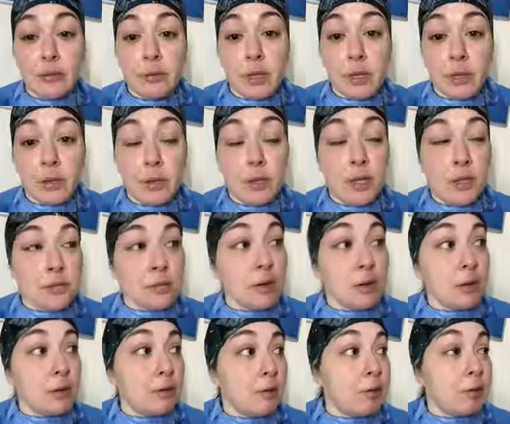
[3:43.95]
Okay, he has a
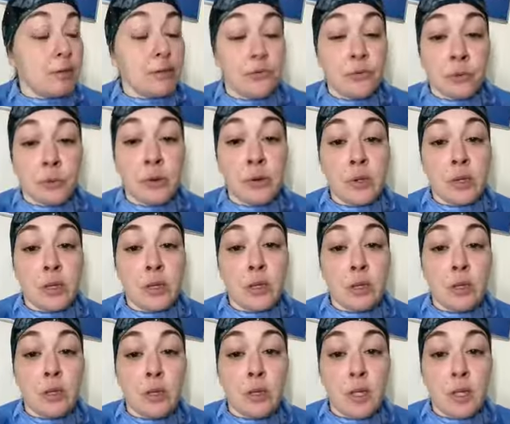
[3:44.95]
heart rate of
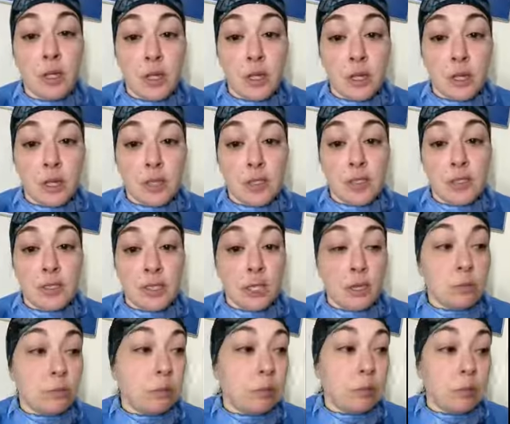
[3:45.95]
40 in a
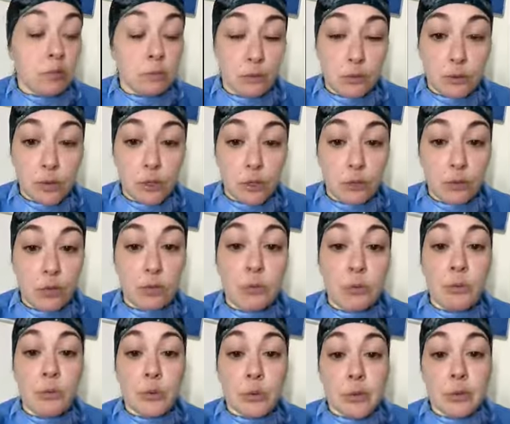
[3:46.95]
stable, you know,
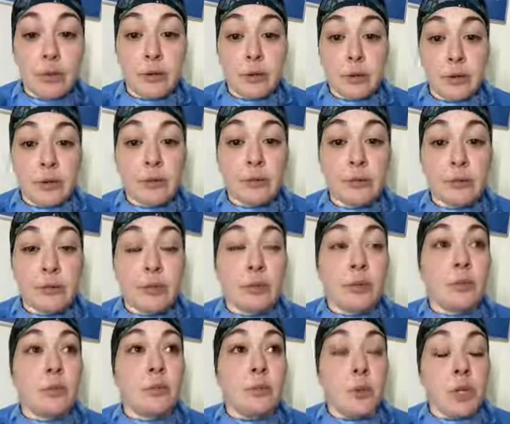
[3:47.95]
bradycardic
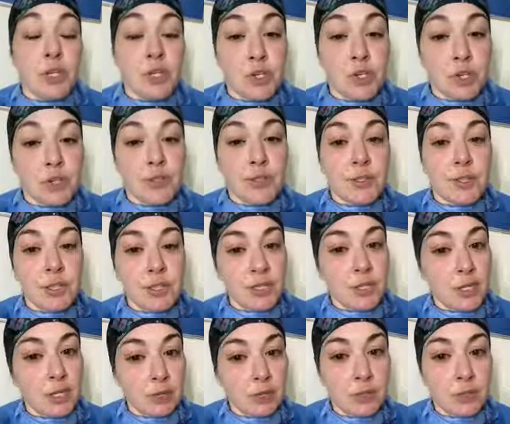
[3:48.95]
rhythm. We just need to
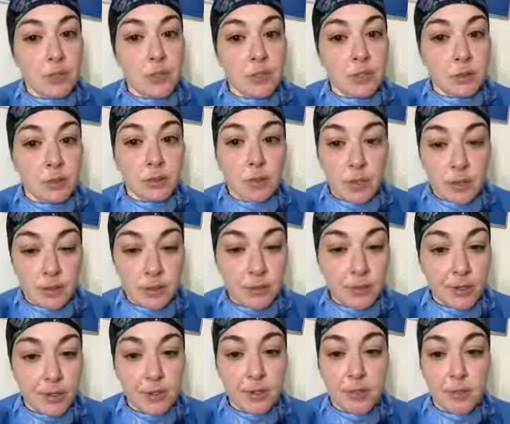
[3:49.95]
give him some, like some
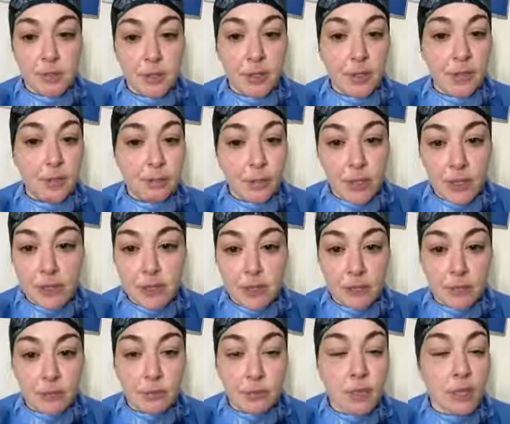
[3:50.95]
atropine and pace
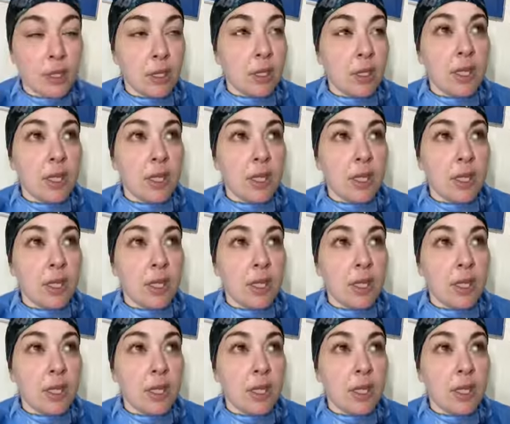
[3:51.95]
him.